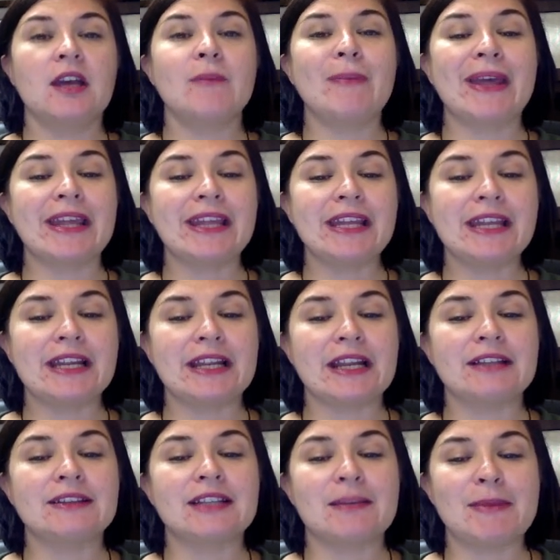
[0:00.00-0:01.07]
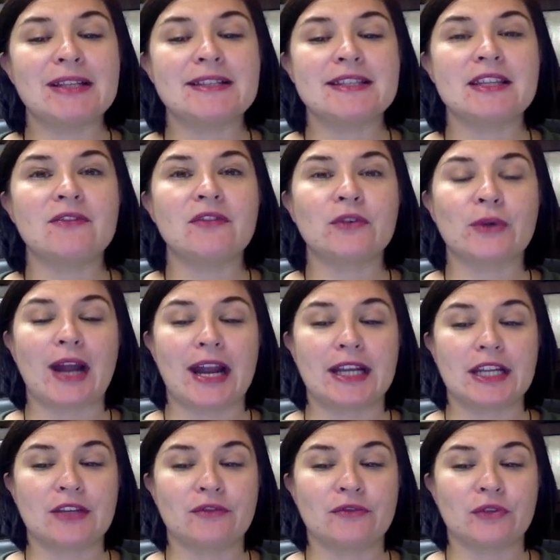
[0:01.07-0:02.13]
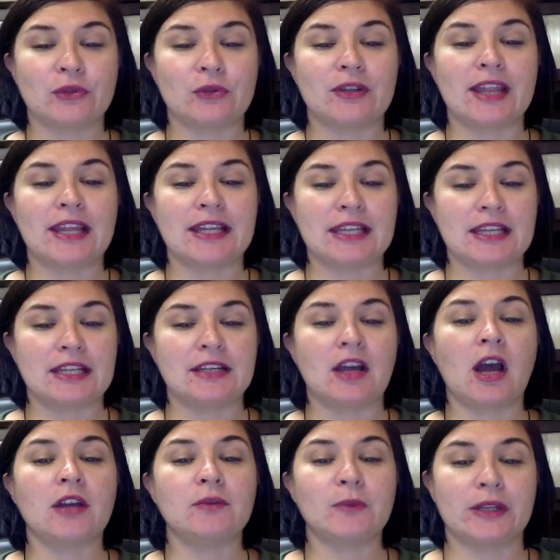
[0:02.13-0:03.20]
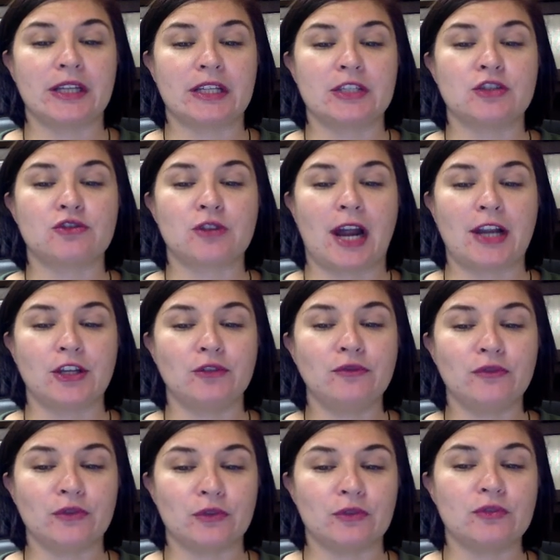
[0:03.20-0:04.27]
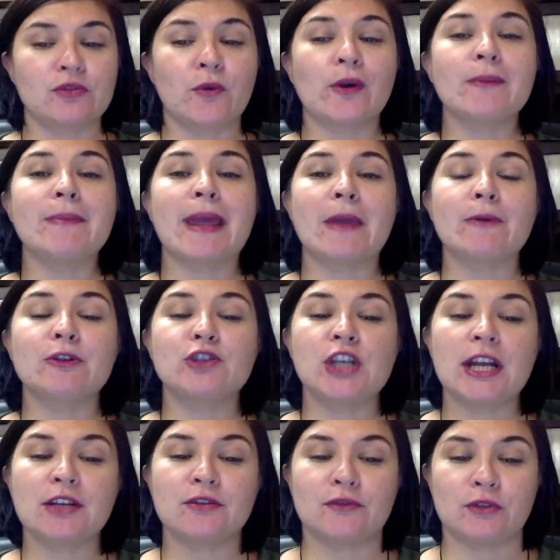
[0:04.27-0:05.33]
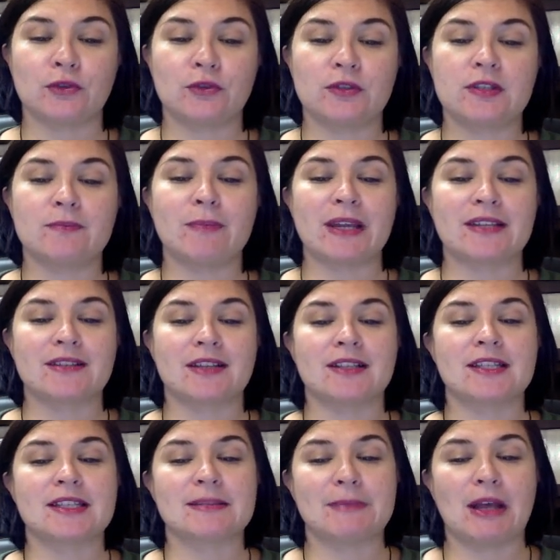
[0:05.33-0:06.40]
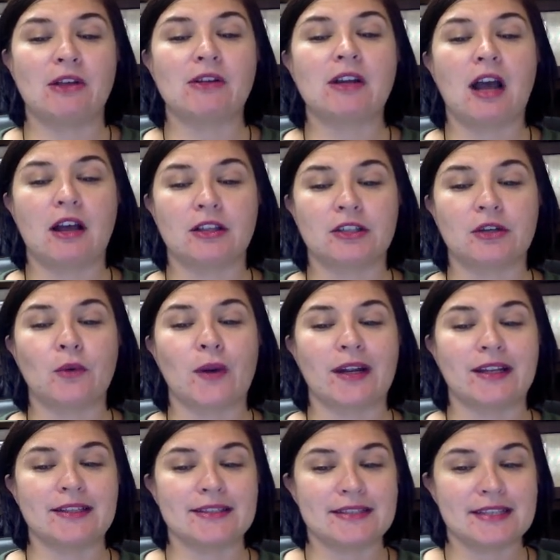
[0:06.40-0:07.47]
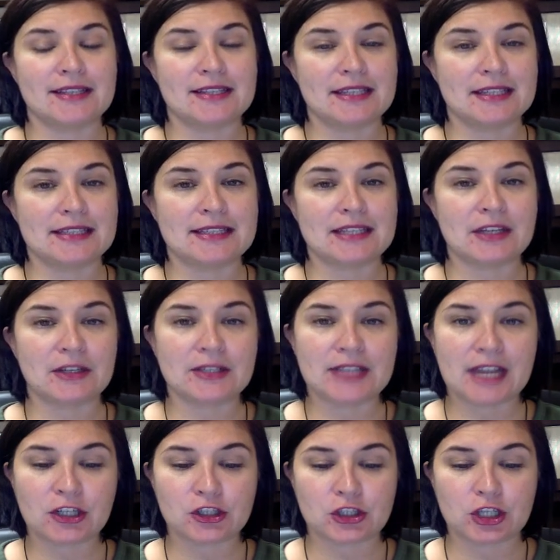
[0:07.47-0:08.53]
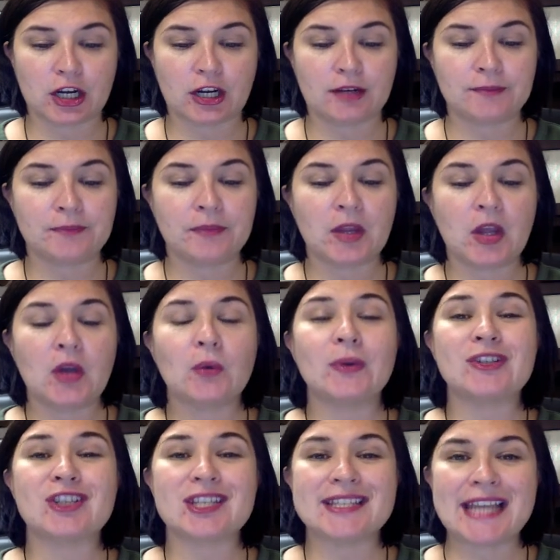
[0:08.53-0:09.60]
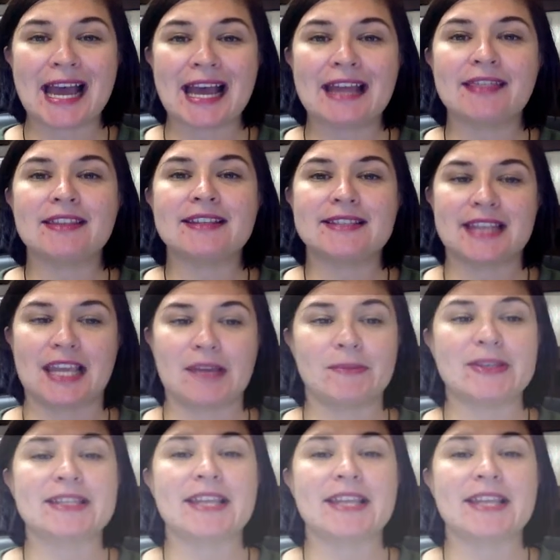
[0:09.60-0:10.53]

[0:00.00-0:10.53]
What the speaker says: Picky eating limits the variety of food they eat, unwilling to try new foods, or may reject foods based on smell, color, or consistency or texture, which is not the same as